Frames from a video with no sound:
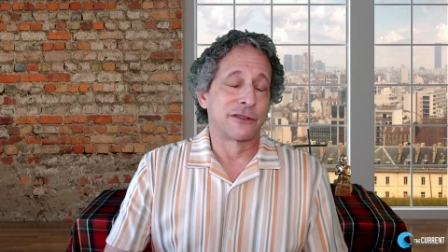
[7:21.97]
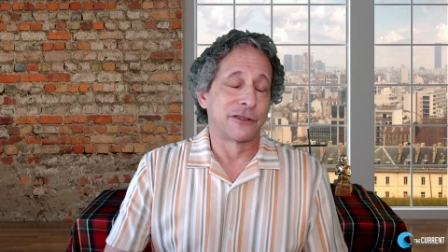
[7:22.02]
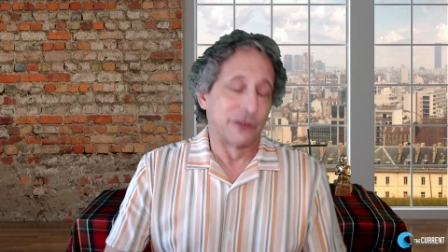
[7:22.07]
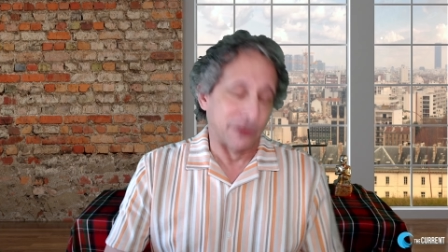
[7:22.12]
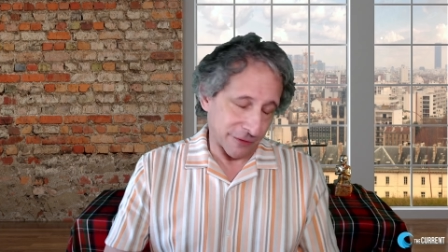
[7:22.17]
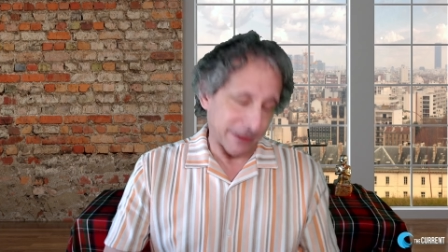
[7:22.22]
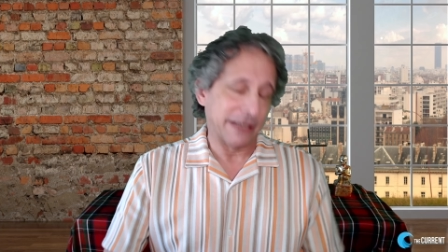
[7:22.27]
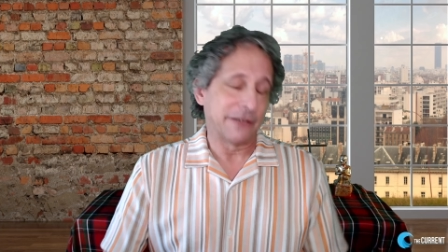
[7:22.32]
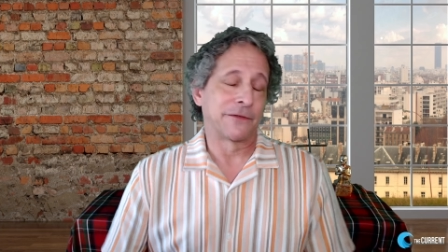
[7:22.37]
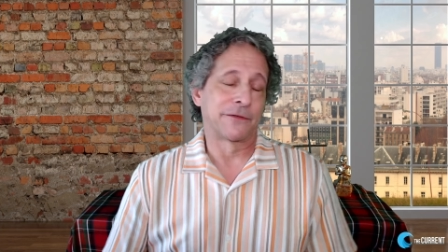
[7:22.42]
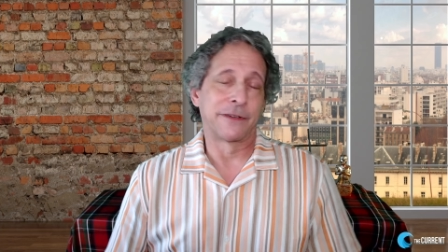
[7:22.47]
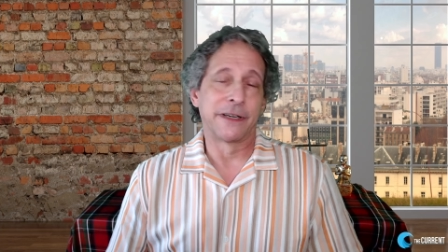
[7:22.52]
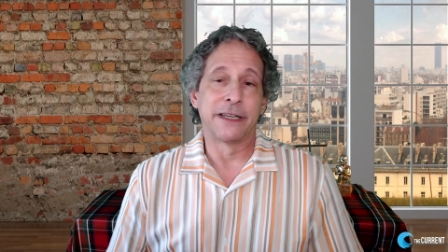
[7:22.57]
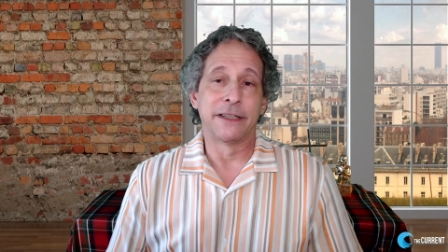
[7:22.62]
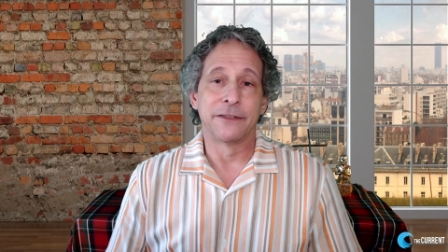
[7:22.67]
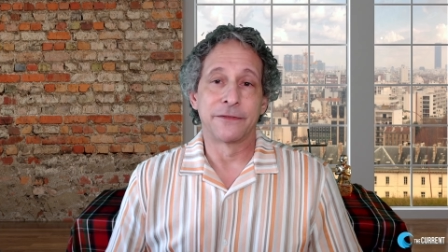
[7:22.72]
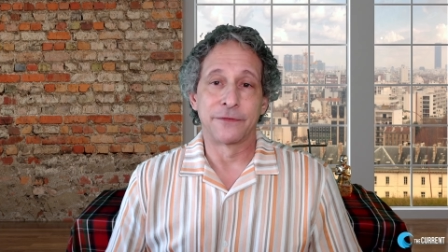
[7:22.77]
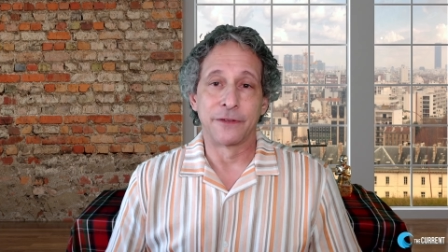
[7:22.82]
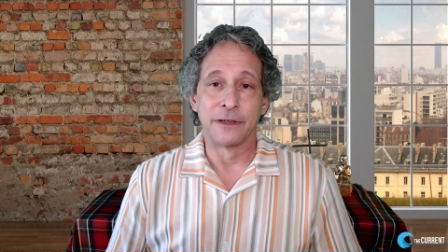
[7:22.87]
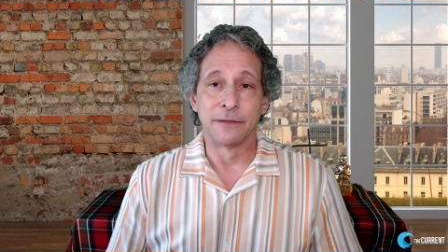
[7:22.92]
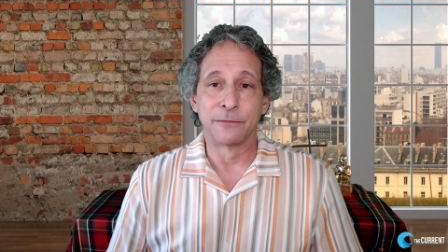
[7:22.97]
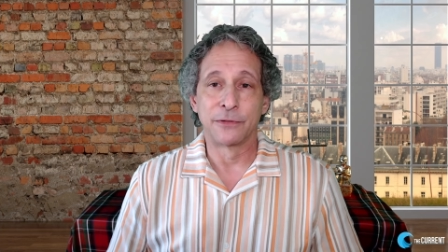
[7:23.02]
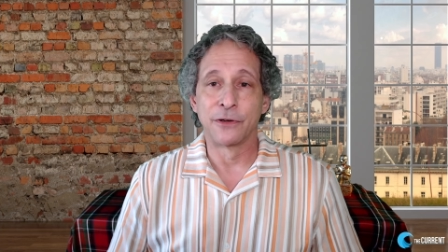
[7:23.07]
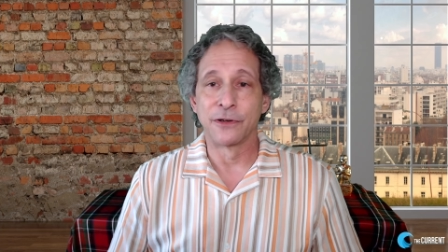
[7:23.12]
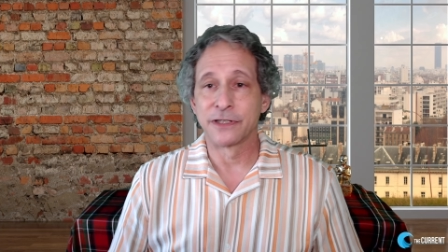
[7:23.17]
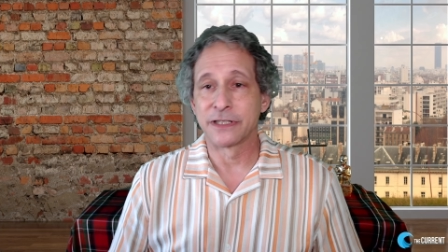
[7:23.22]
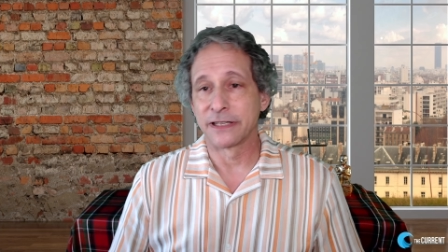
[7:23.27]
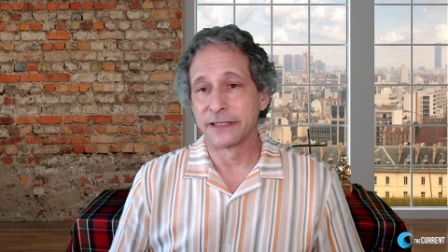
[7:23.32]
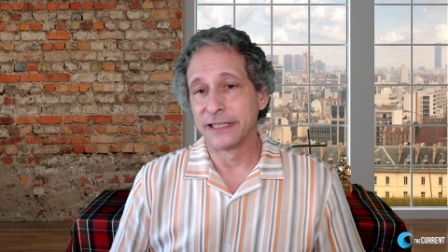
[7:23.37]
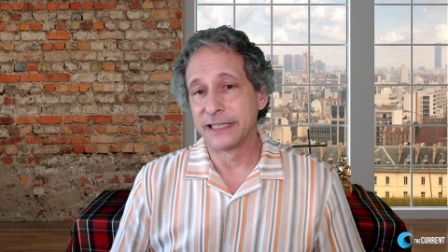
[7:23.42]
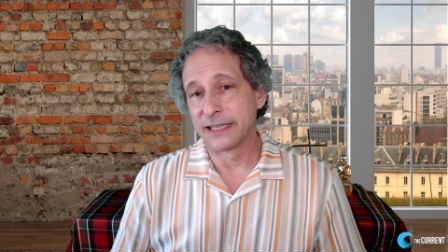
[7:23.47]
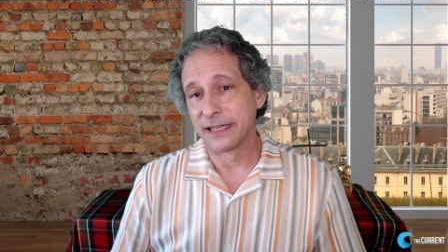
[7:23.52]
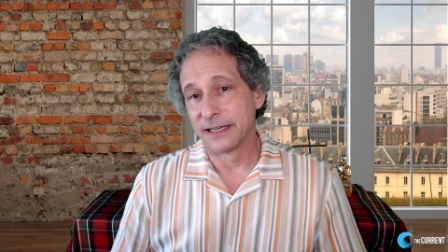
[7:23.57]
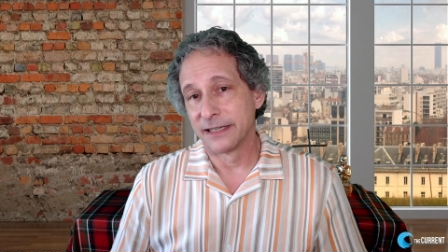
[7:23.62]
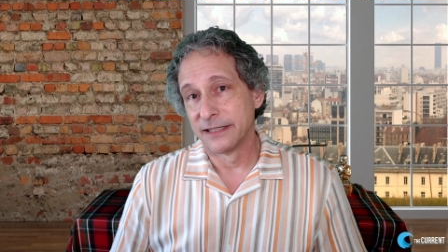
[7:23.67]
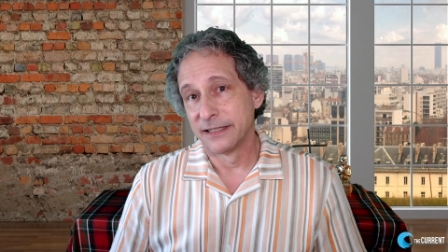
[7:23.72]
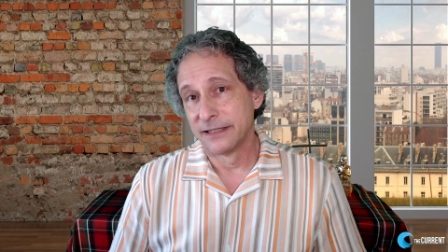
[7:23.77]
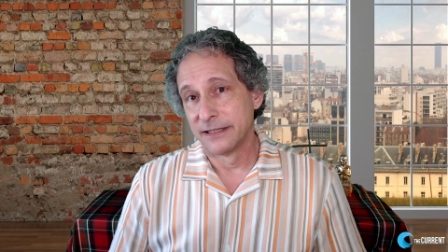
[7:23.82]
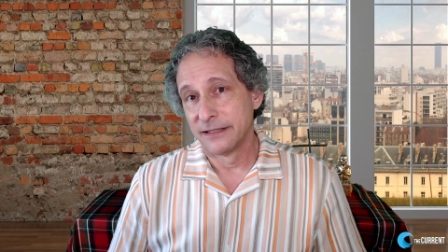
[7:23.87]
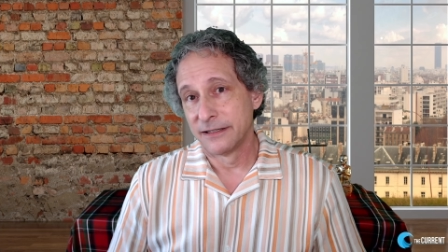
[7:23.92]
great friend from Costa
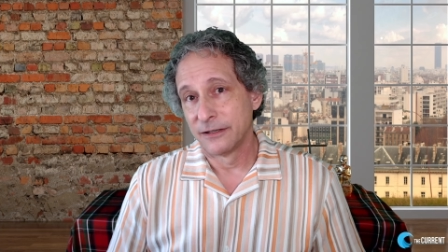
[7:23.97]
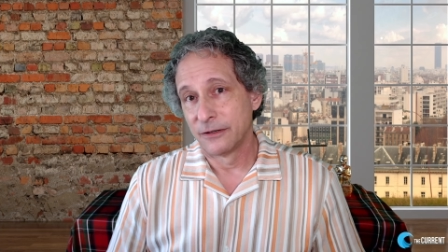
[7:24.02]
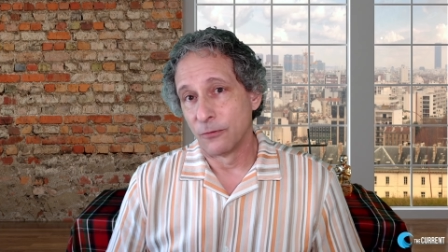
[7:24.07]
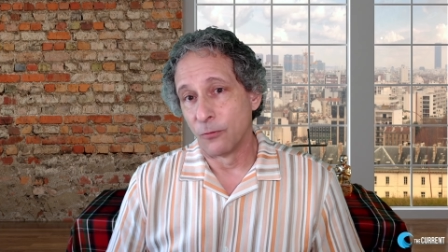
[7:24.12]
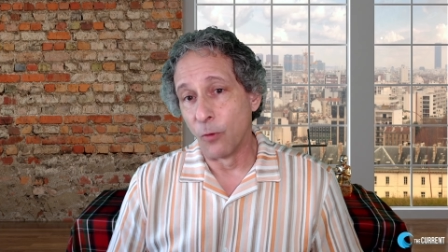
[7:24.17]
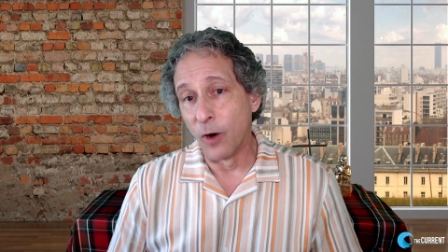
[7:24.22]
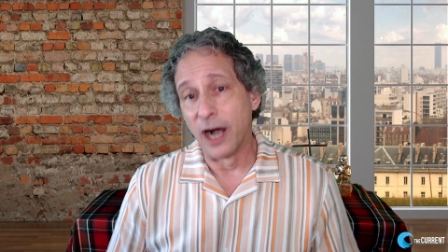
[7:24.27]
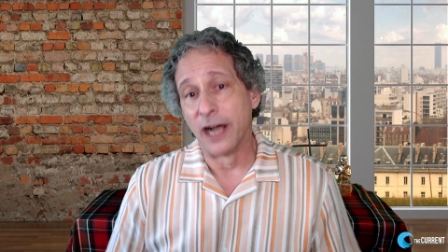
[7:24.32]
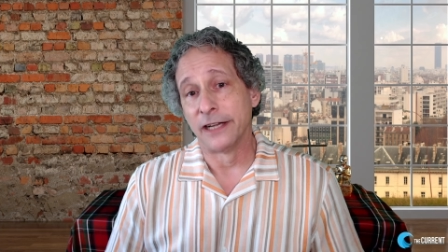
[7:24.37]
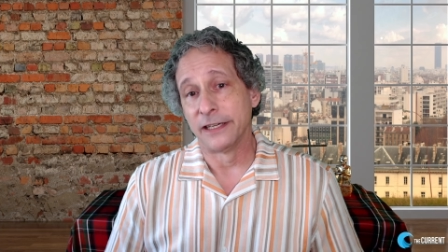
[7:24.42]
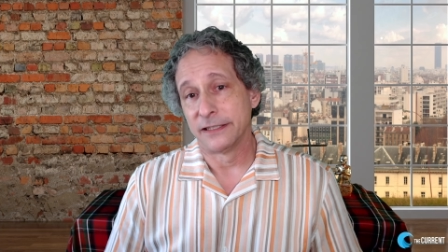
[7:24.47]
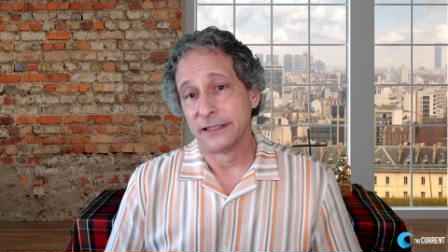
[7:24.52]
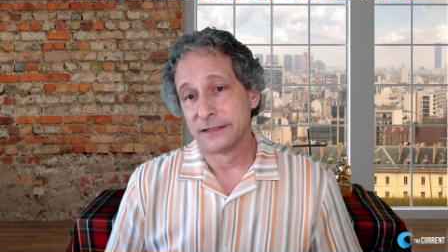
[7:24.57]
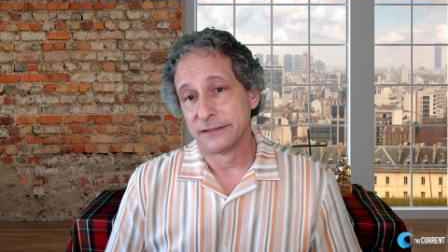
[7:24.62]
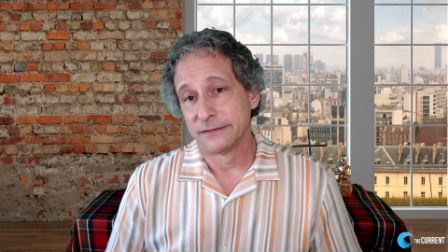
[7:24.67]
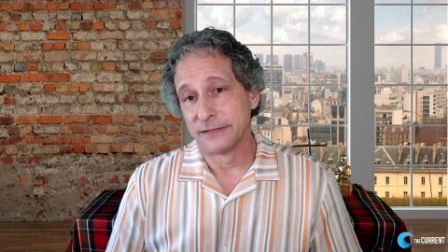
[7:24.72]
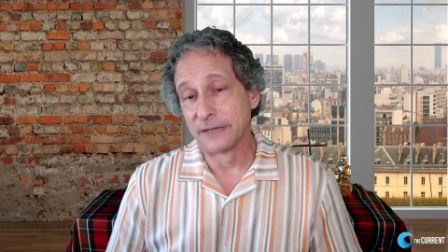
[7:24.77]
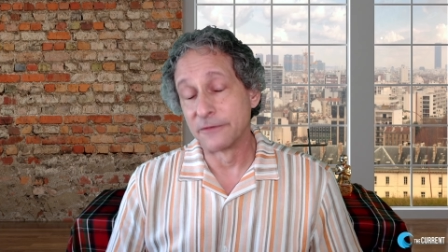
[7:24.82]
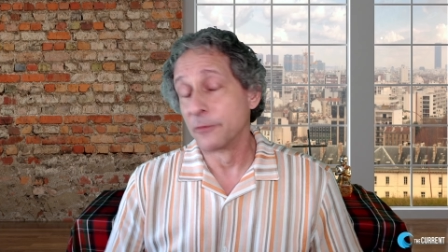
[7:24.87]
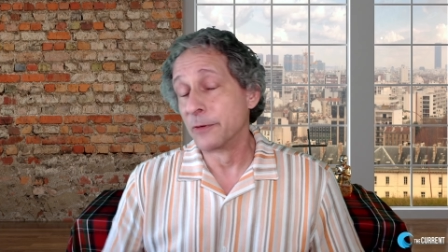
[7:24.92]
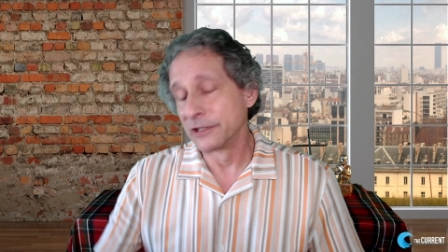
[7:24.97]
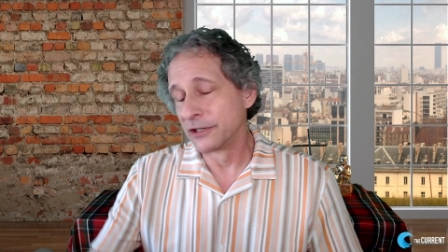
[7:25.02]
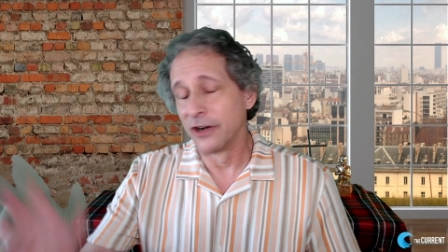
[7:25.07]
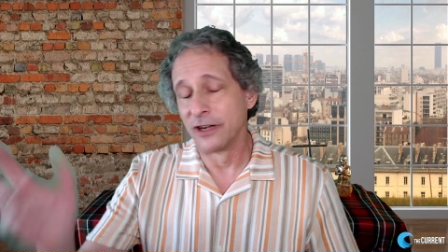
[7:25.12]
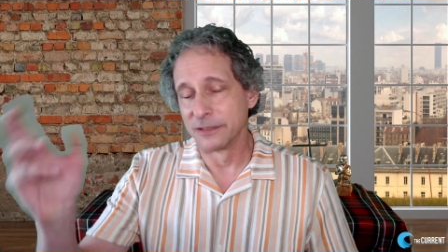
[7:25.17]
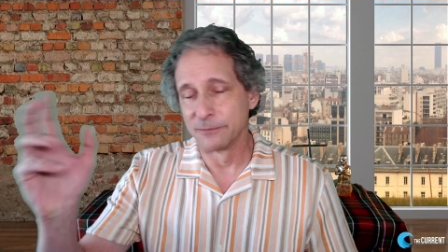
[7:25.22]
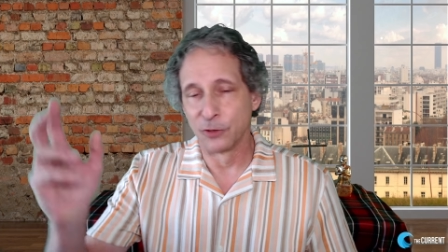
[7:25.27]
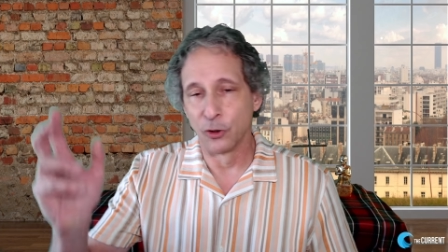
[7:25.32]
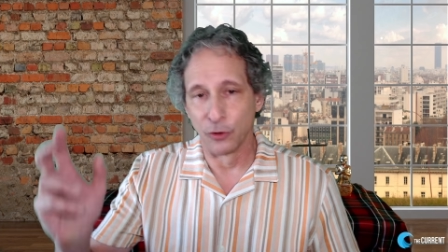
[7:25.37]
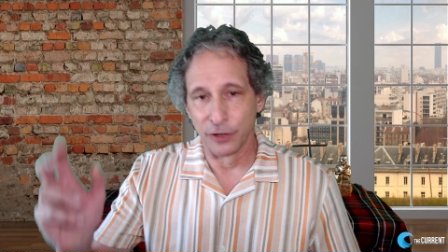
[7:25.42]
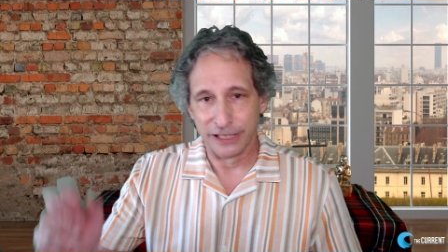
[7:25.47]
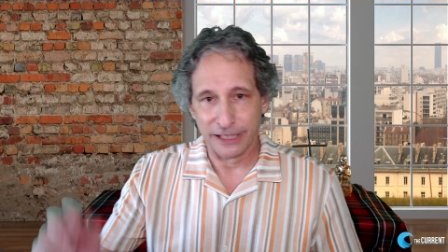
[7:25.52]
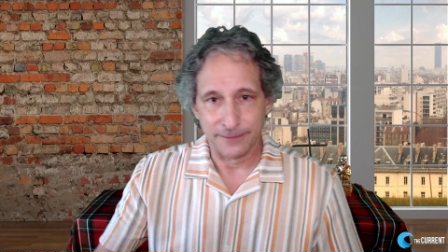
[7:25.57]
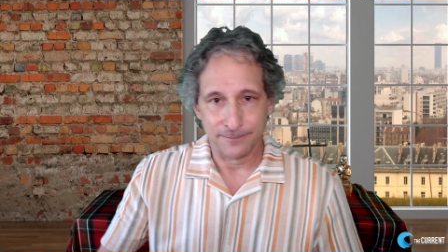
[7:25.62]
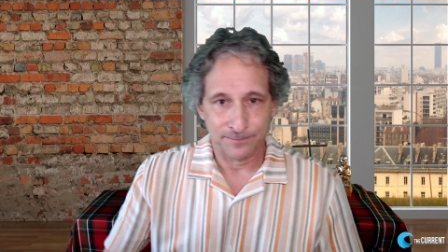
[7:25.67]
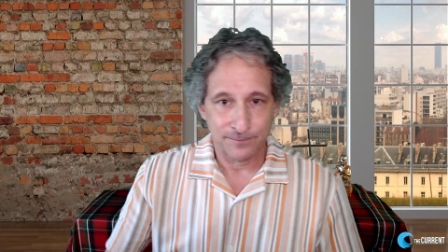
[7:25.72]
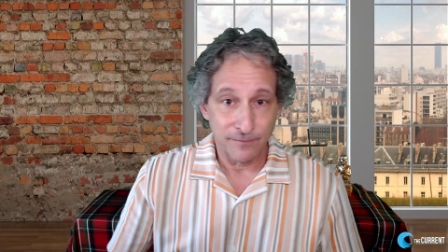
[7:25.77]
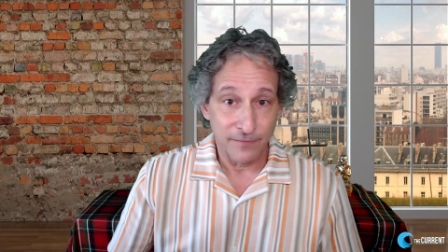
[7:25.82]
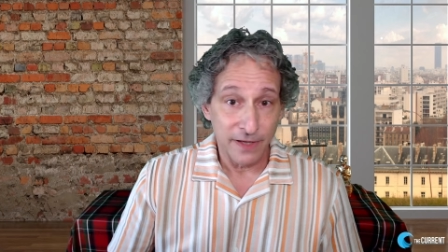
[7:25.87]
Rica, Juan. Everyone called him Corky.